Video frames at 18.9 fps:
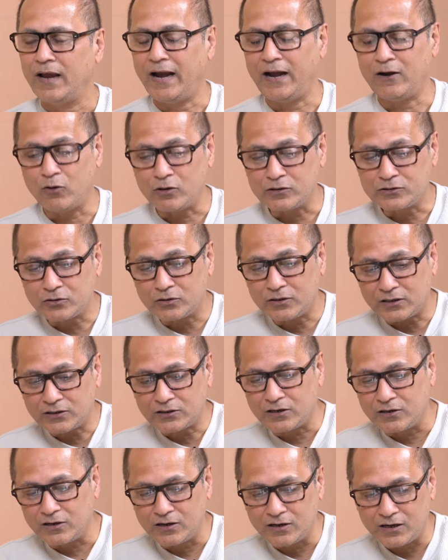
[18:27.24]
And also the
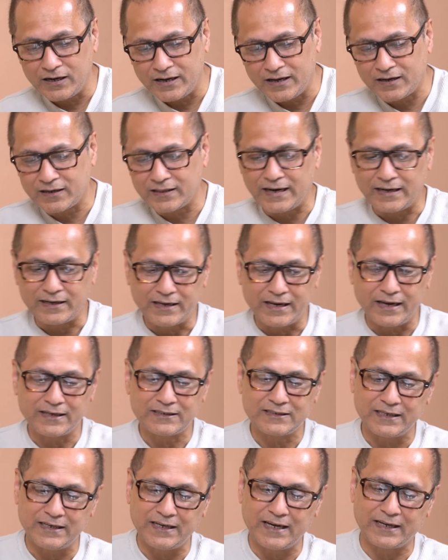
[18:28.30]
third layer that
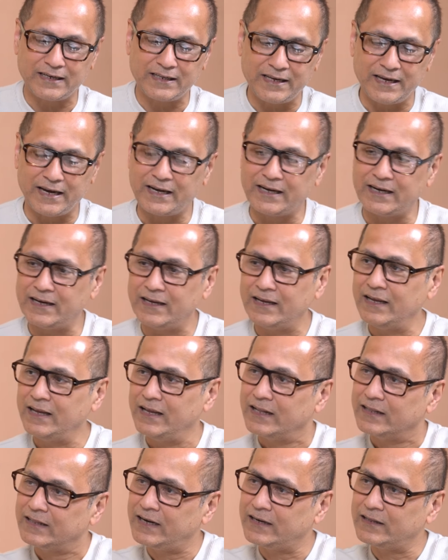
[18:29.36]
kicks in at the end,
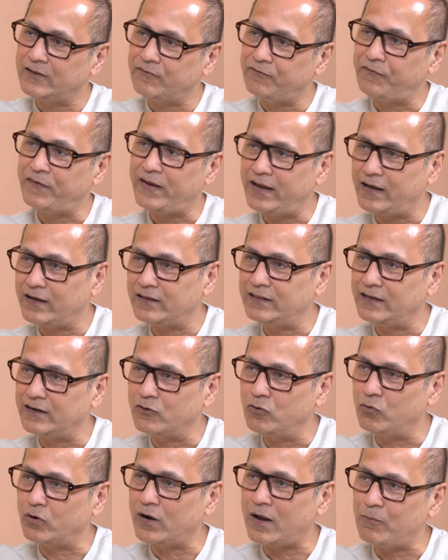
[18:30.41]
that the
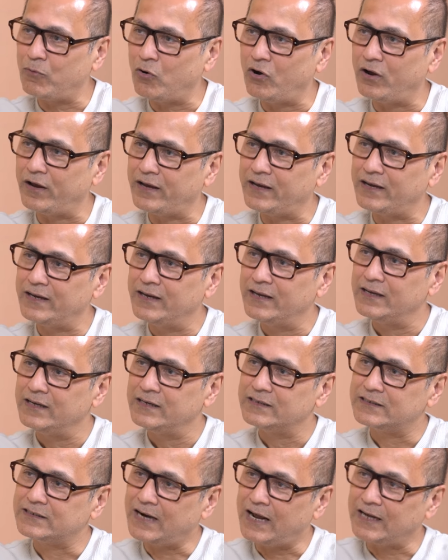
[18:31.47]
Gora boy
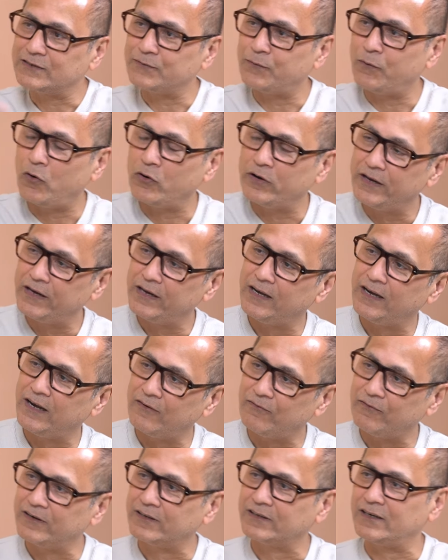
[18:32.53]
starts falling in
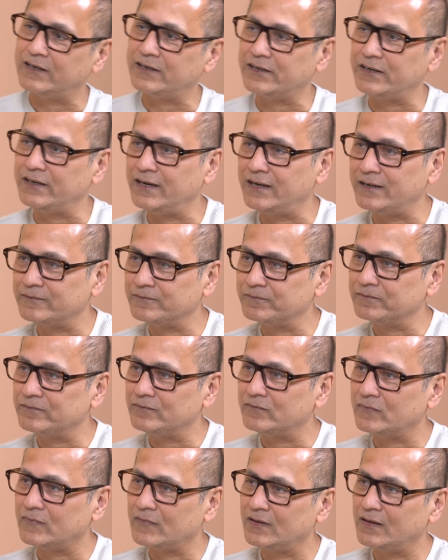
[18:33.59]
love with Katrina.
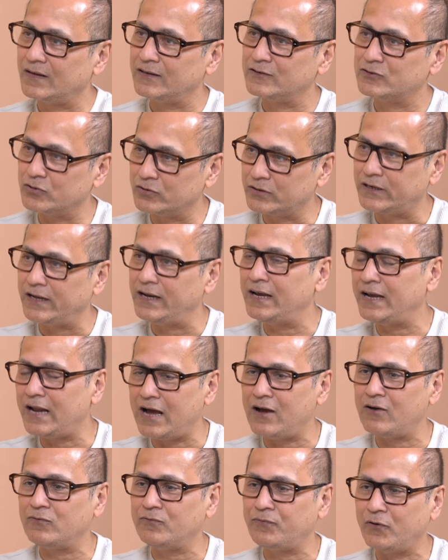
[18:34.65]
Yeah. So till
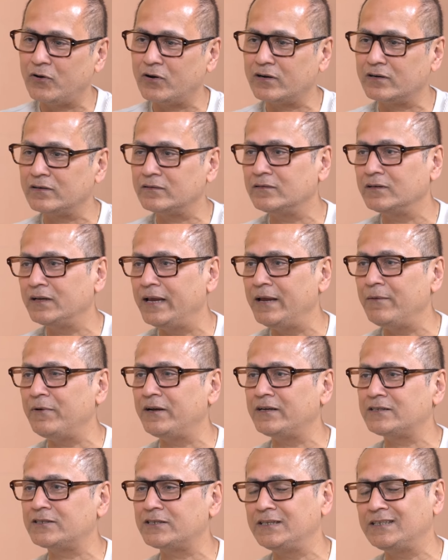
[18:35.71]
now for
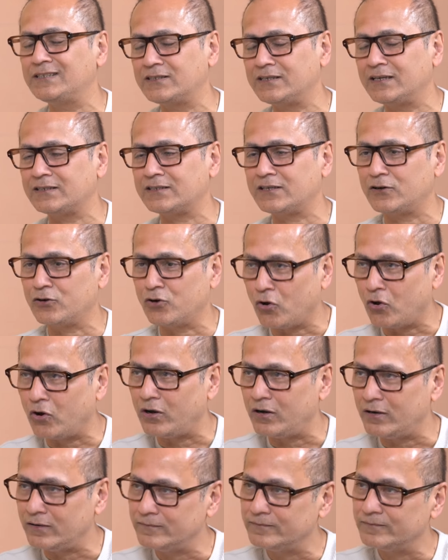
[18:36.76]
him she's just a
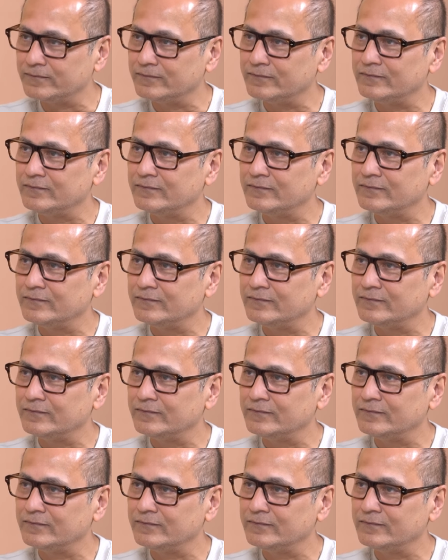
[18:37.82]
doll. Yeah.